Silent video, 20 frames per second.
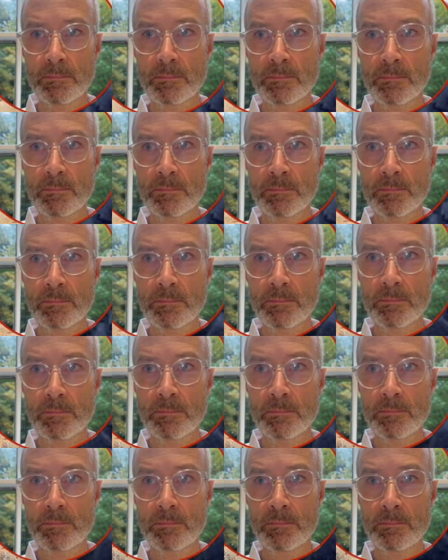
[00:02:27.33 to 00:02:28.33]
pad, a
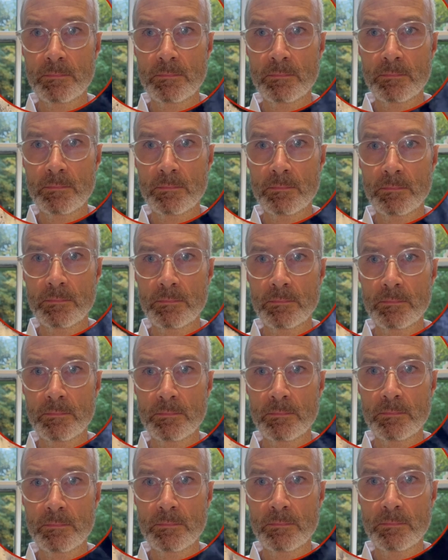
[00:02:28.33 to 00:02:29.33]
concrete pad,
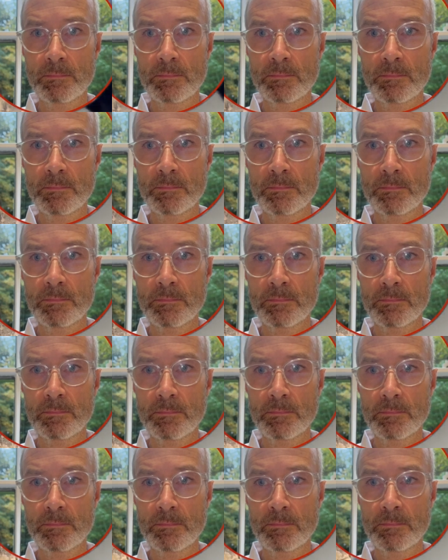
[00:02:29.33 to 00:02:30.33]
or a lintel
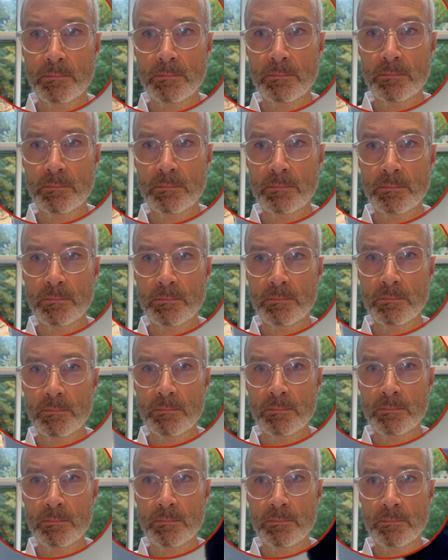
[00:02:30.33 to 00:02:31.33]
that's going. I don't think
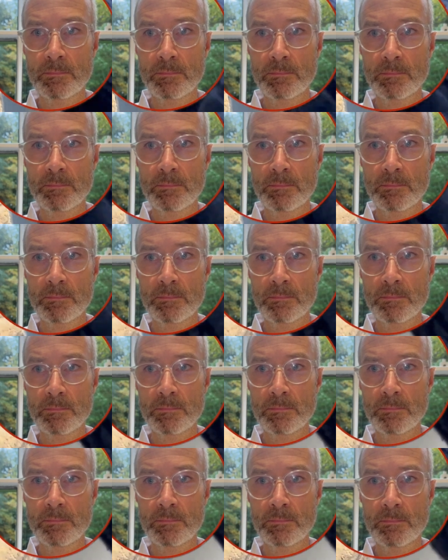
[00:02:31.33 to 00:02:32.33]
it's a lintel. I think it's just
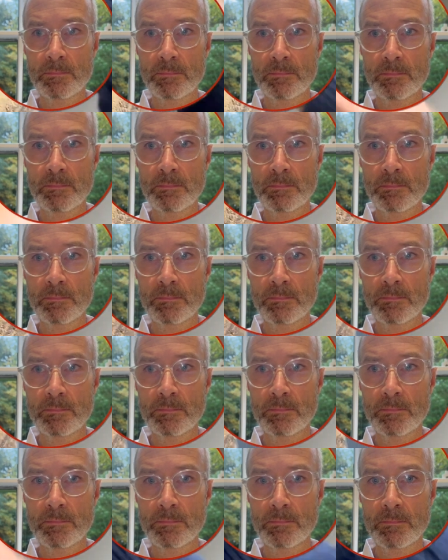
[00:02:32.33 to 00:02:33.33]
I think
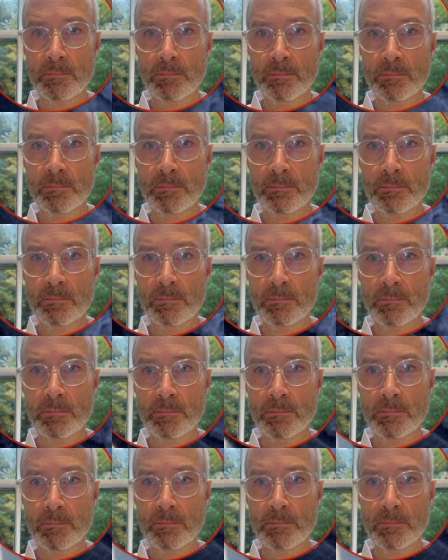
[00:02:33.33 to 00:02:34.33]
that
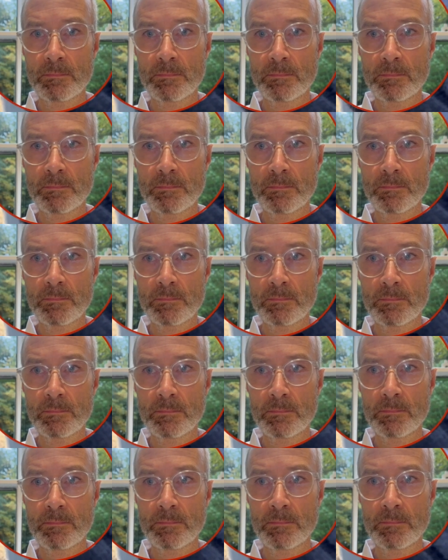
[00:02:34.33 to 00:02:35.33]

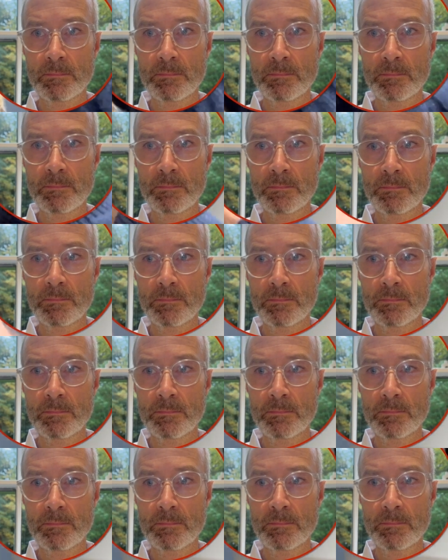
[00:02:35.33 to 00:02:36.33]
almost certainly is because
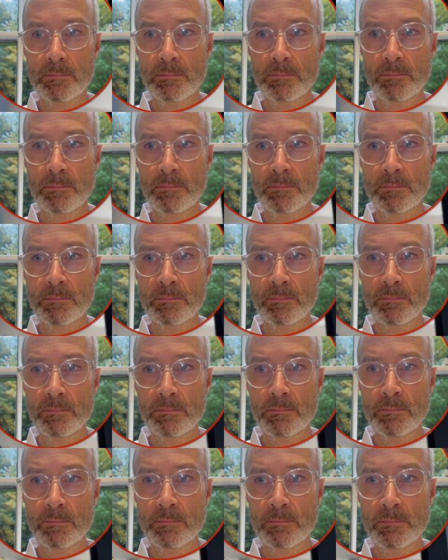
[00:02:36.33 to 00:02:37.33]
there's
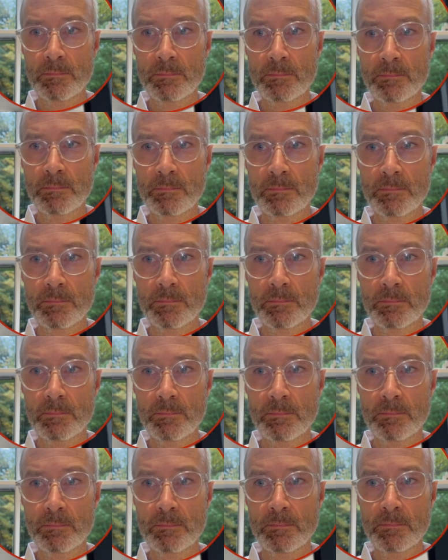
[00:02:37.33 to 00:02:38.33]
metal support
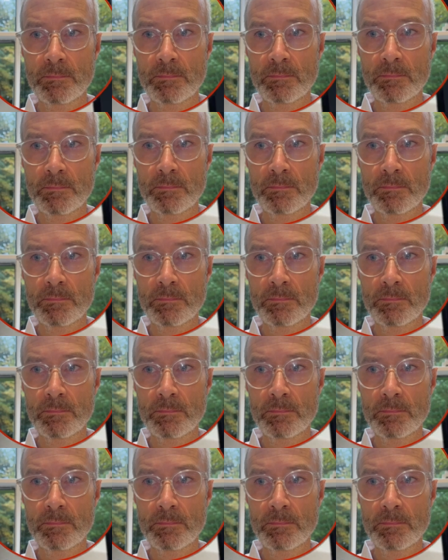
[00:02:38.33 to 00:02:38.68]
within that.